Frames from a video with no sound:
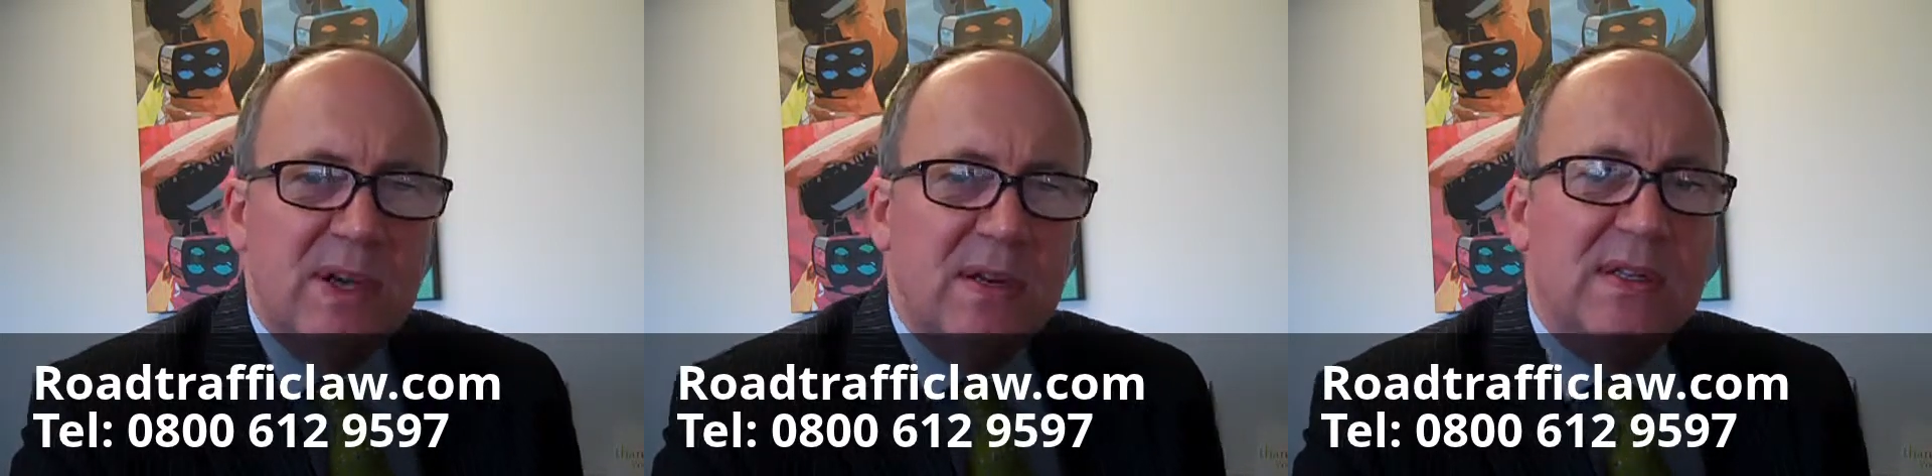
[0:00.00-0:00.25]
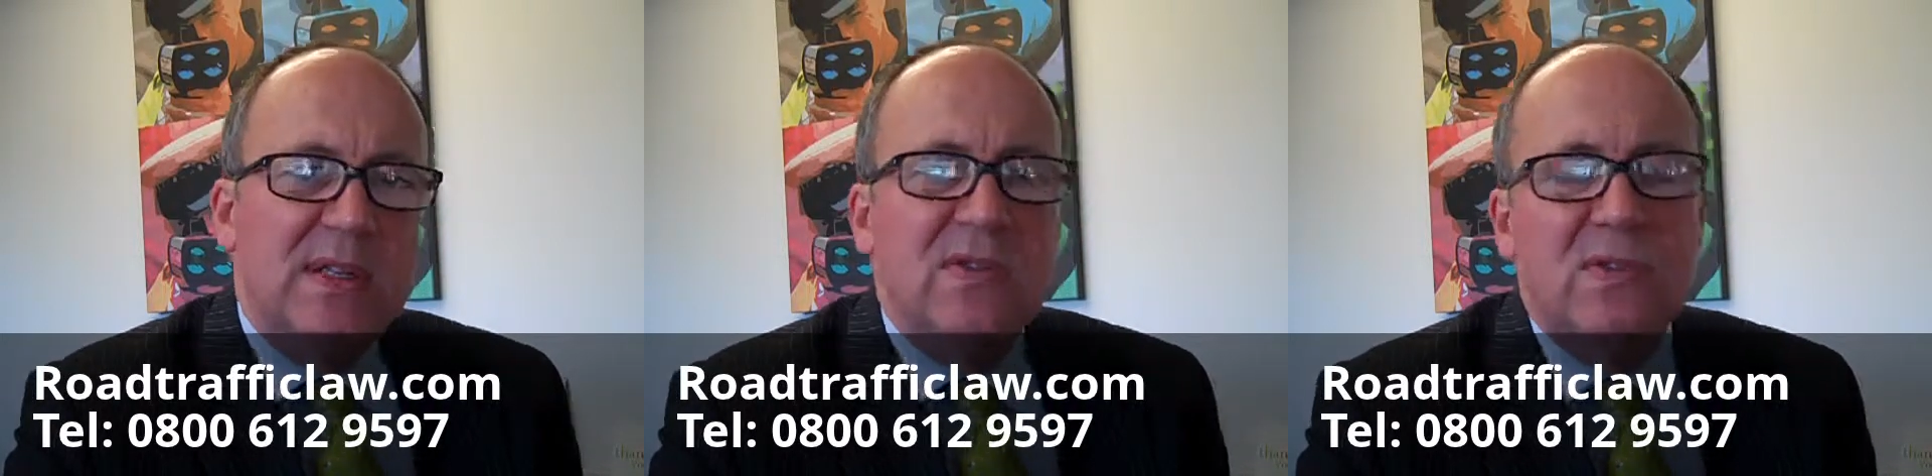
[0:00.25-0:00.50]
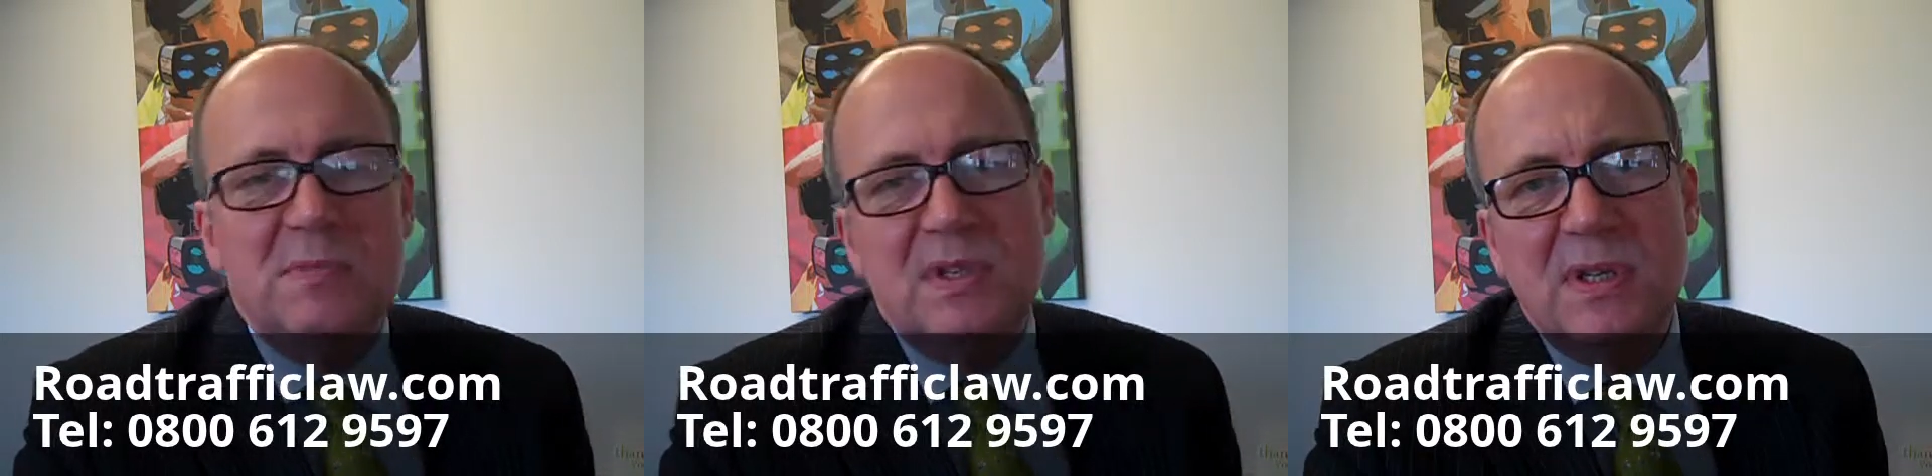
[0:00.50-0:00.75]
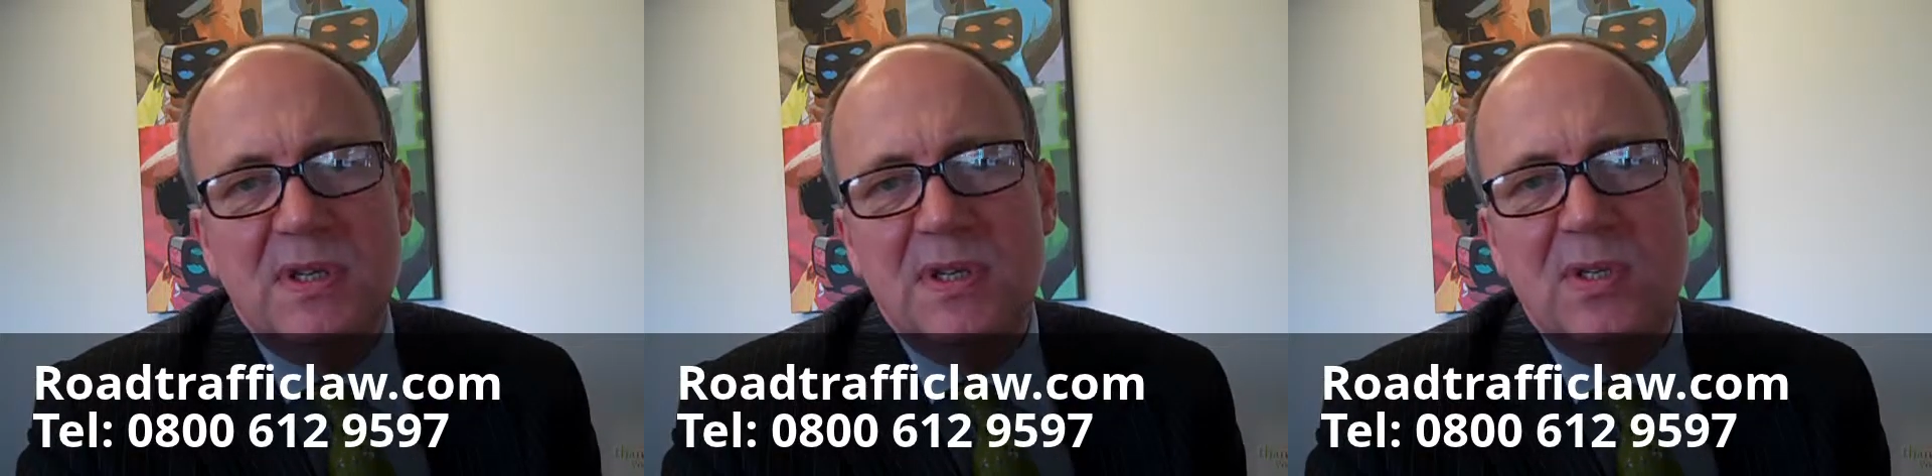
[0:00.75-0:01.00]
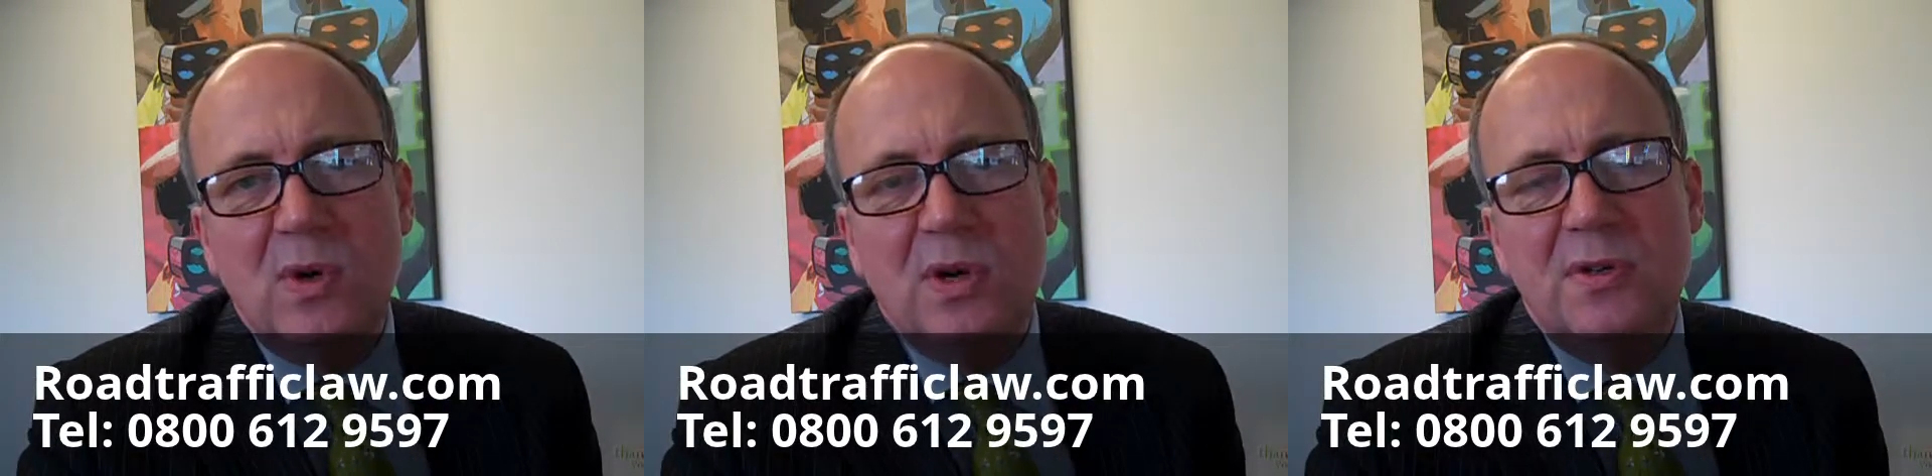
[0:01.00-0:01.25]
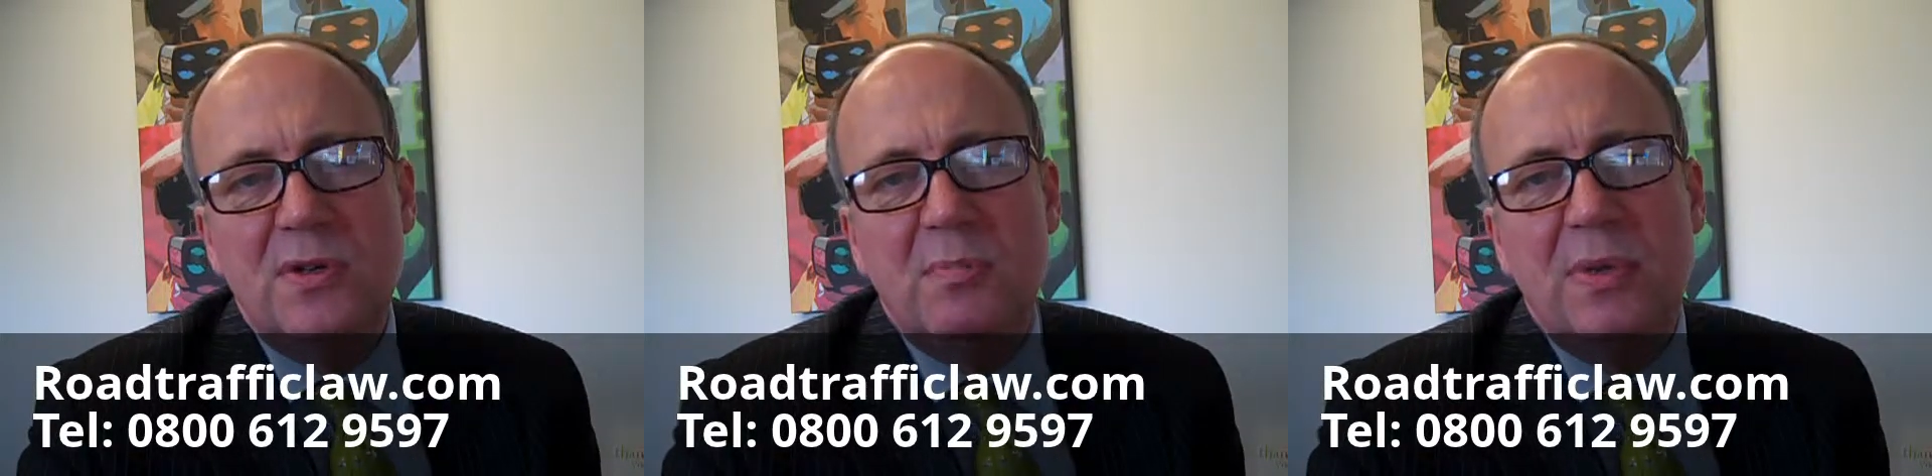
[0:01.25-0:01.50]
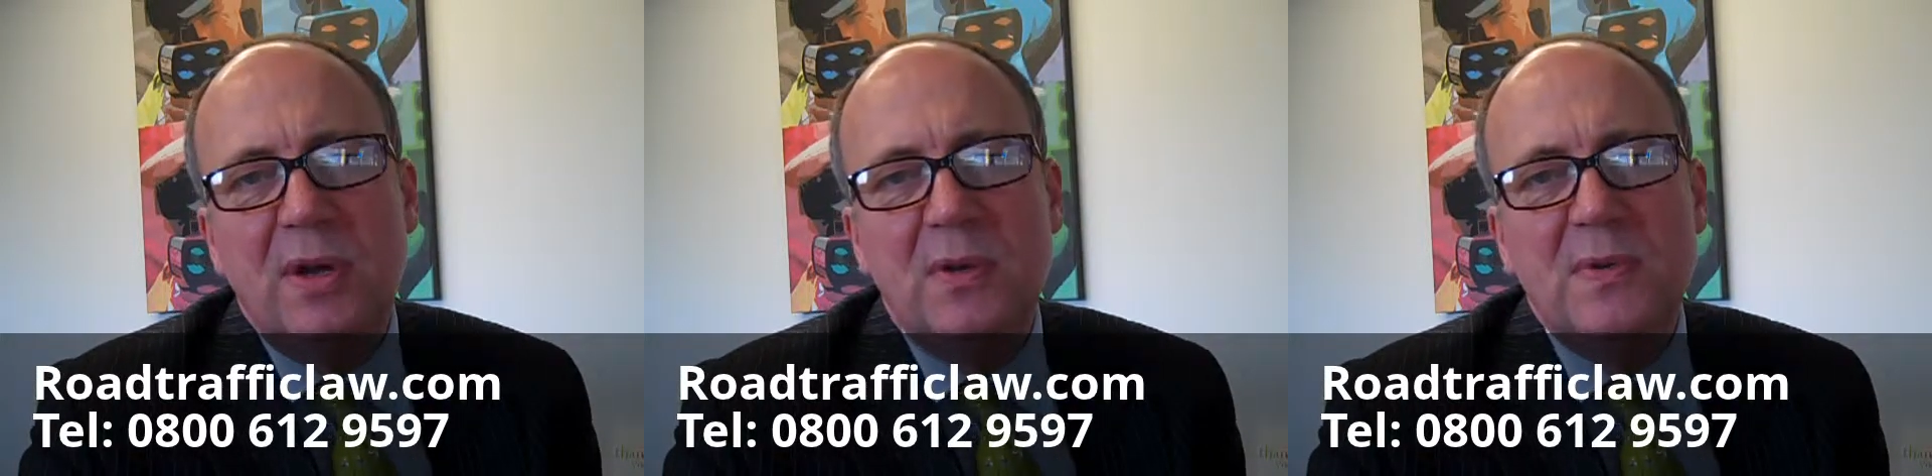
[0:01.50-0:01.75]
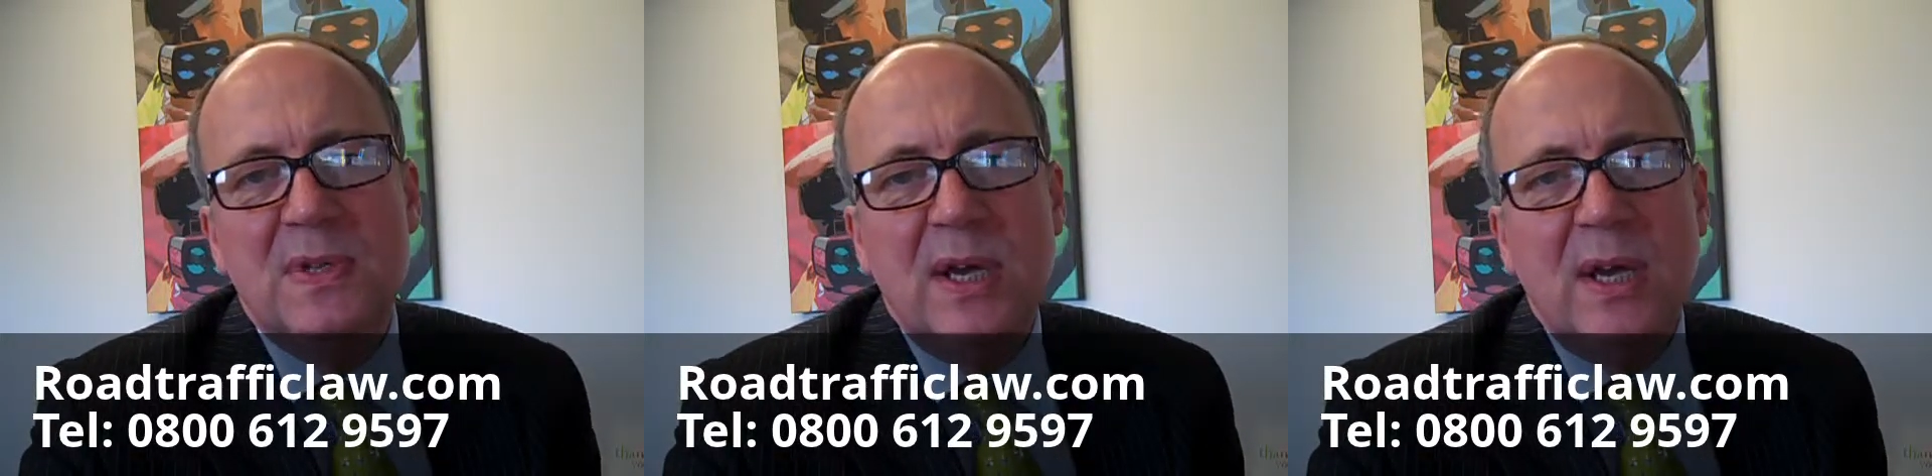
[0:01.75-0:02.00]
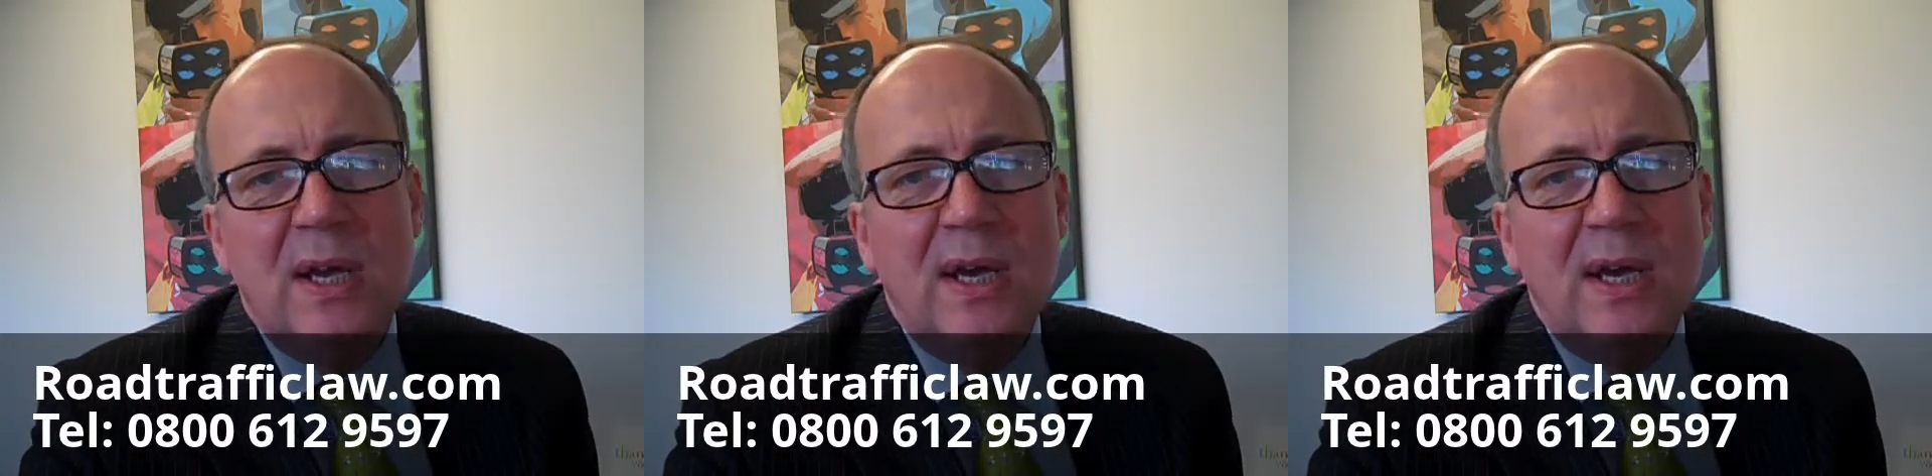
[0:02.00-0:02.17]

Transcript: penalties from £60 to £100,